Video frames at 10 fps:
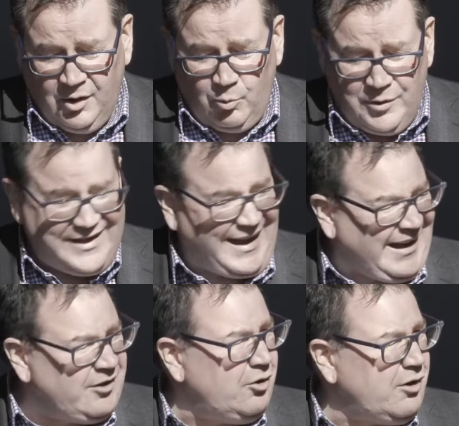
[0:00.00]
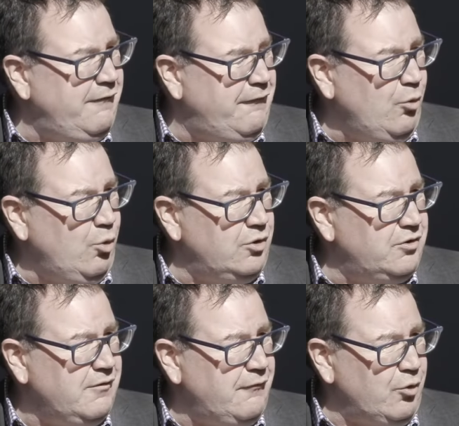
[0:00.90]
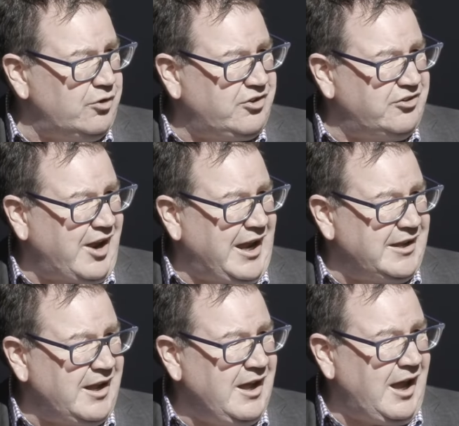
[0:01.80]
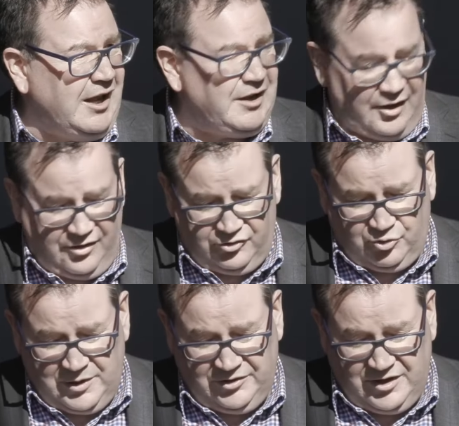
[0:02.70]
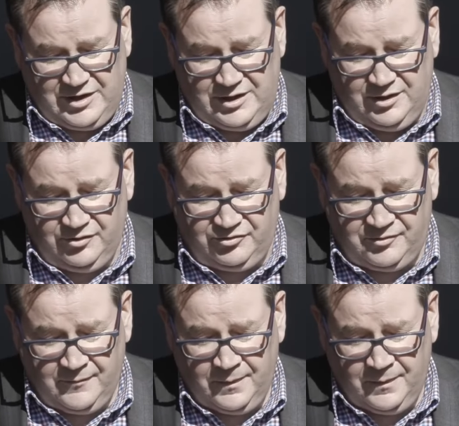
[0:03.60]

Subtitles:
we cannot afford for it to take another 20 years.